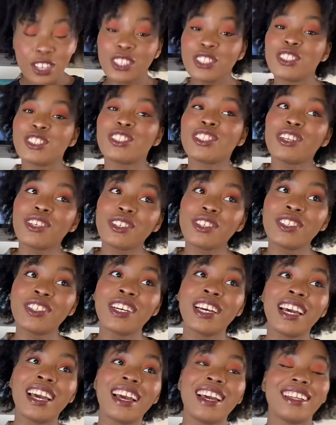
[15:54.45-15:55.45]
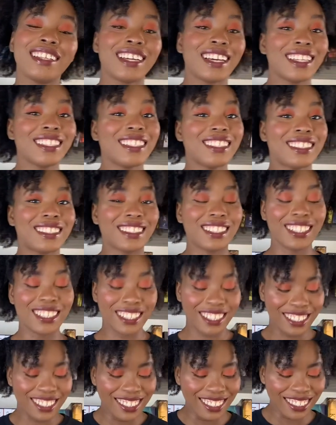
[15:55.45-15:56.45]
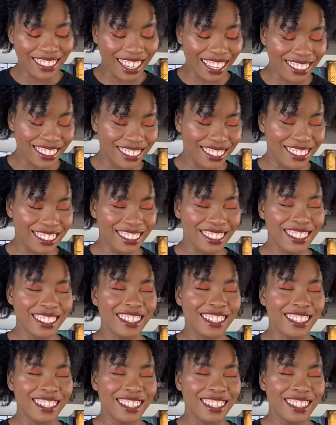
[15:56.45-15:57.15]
So that's